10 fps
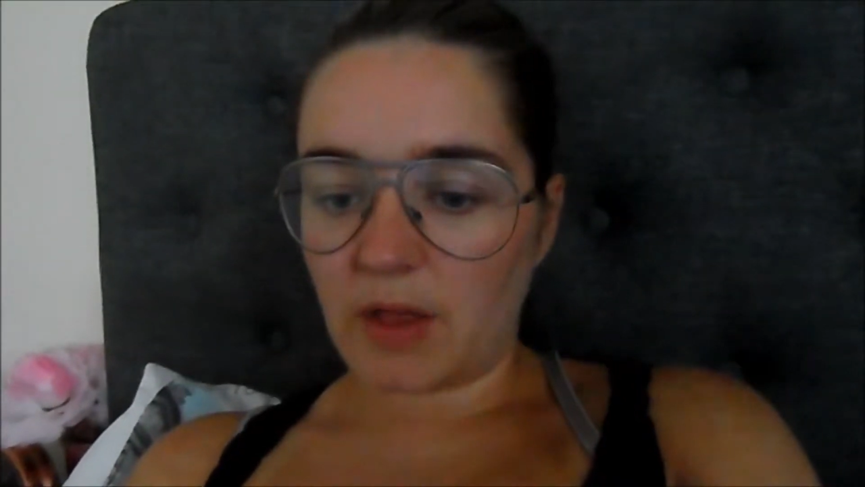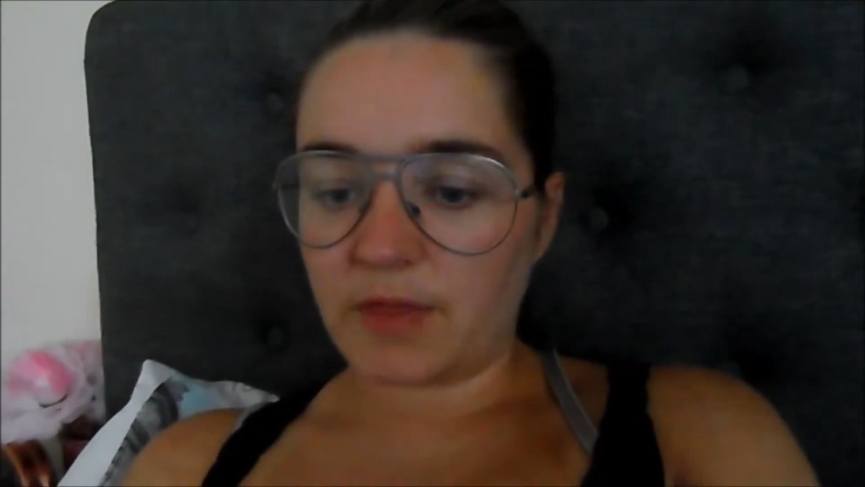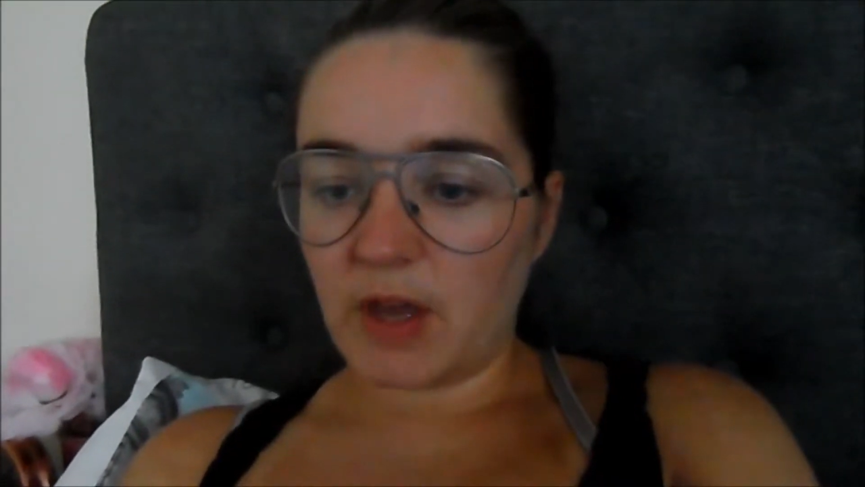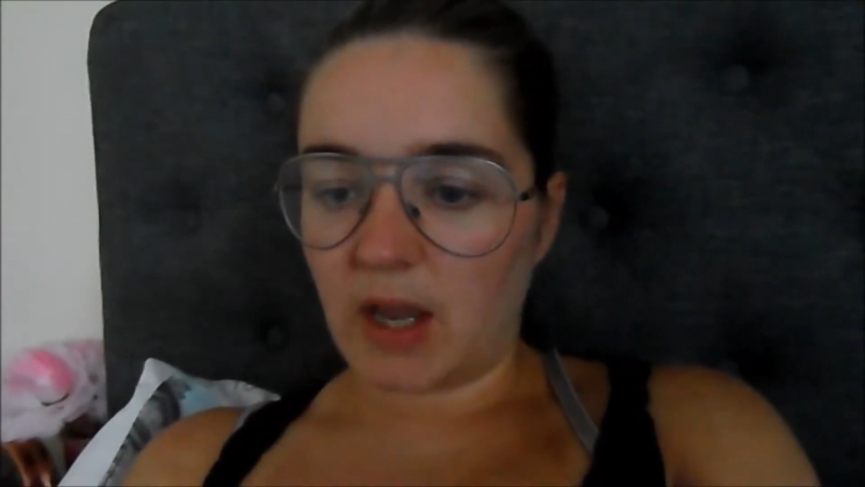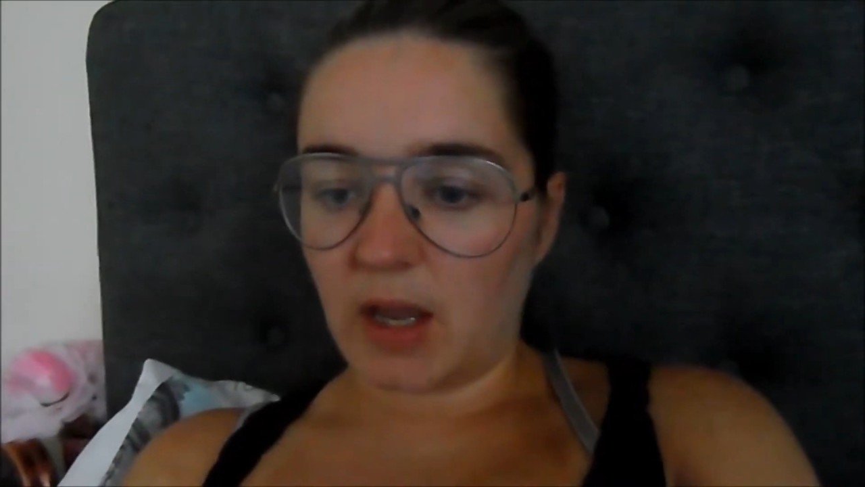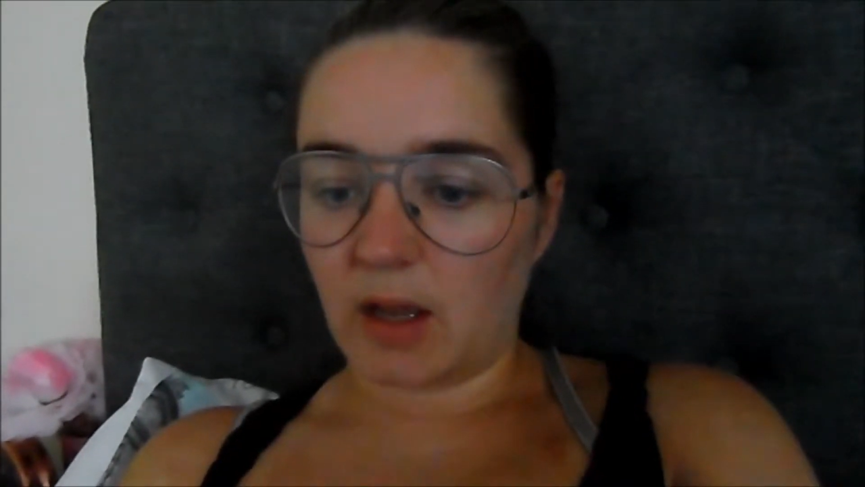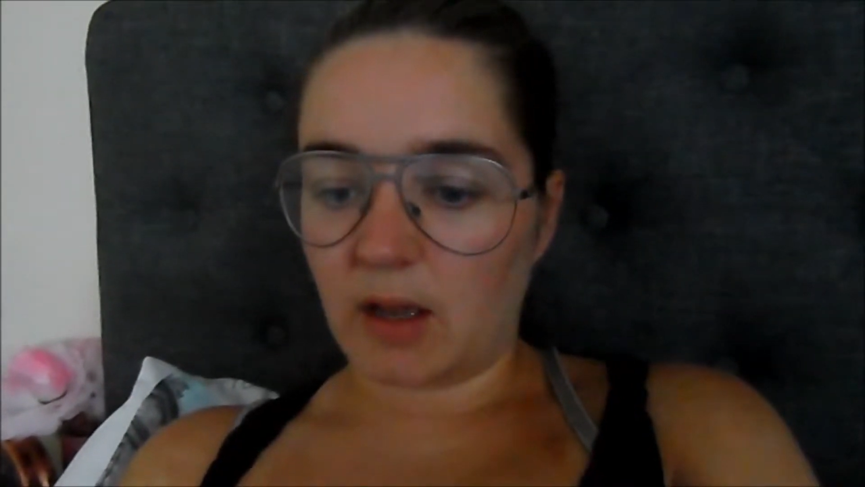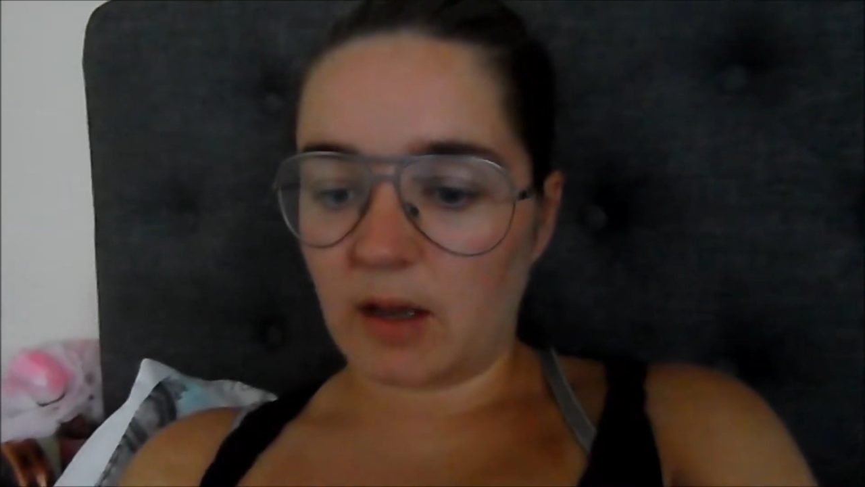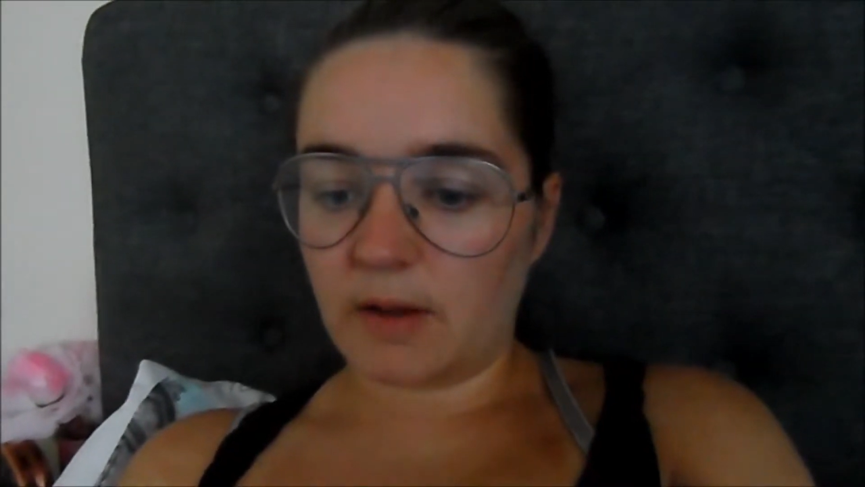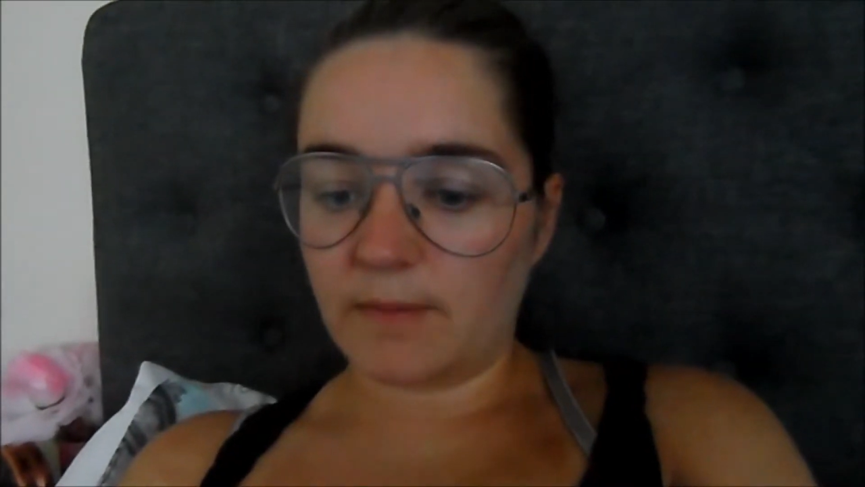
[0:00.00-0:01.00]
I
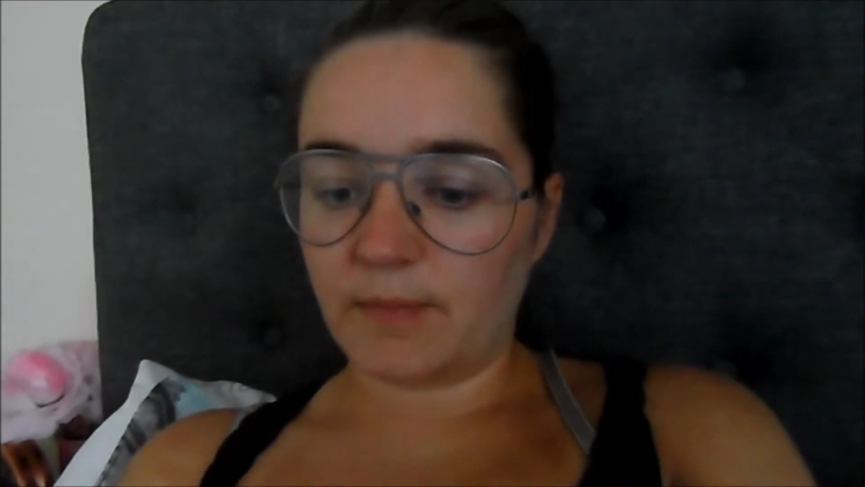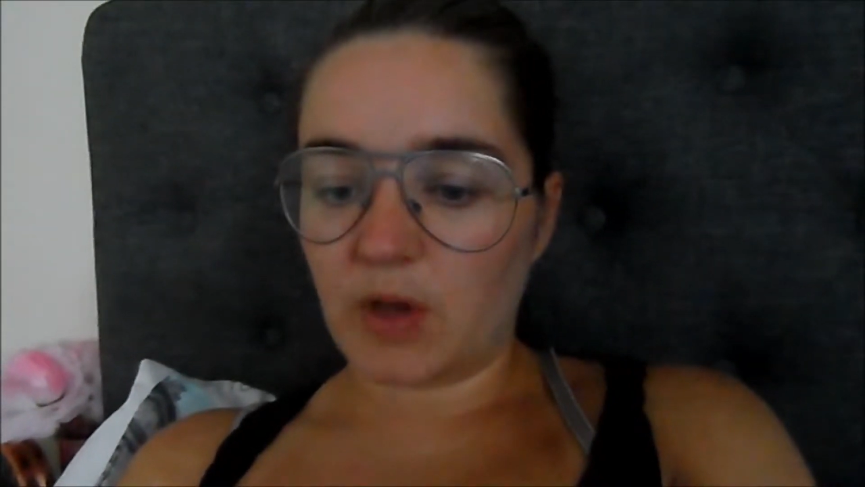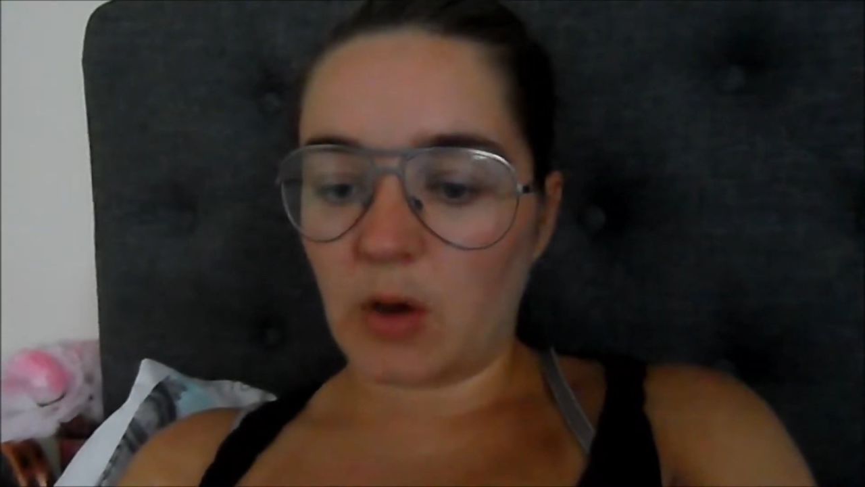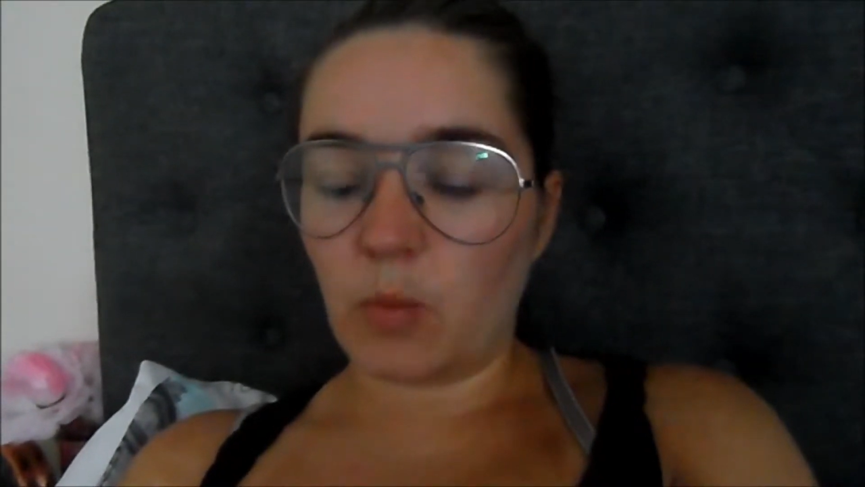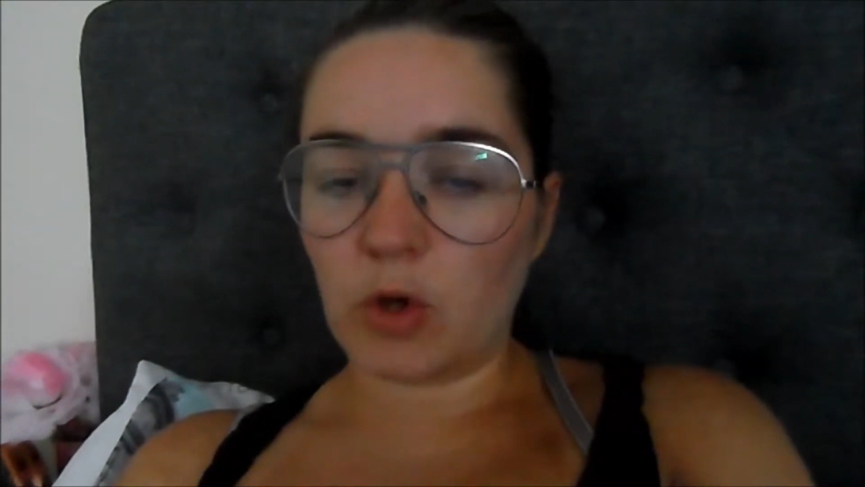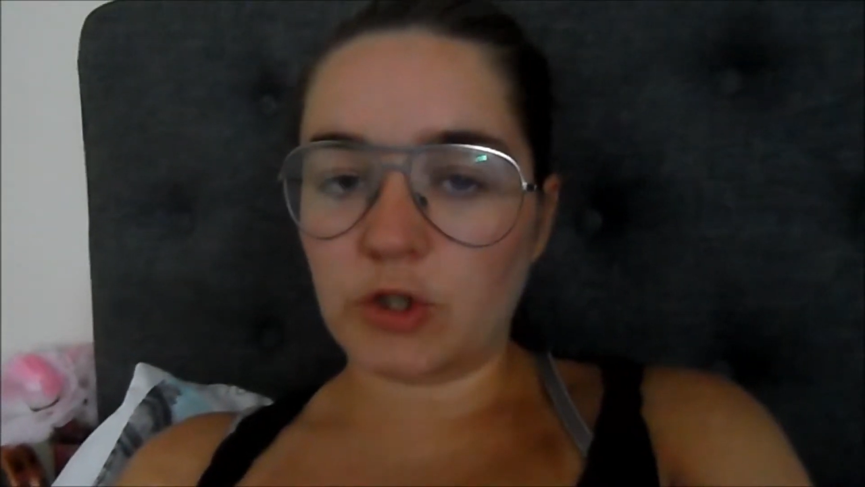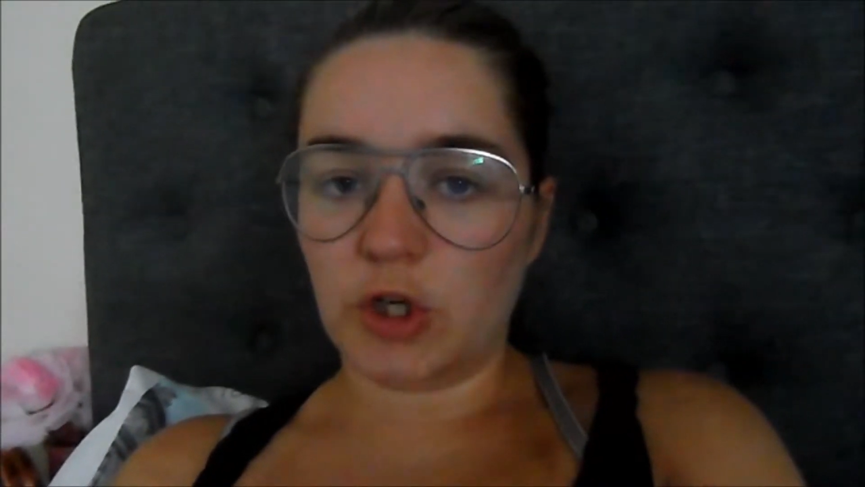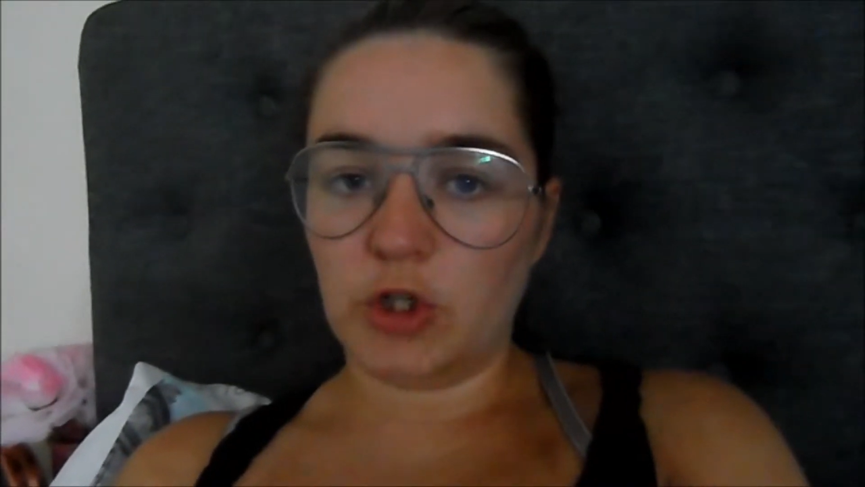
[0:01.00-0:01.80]
think I was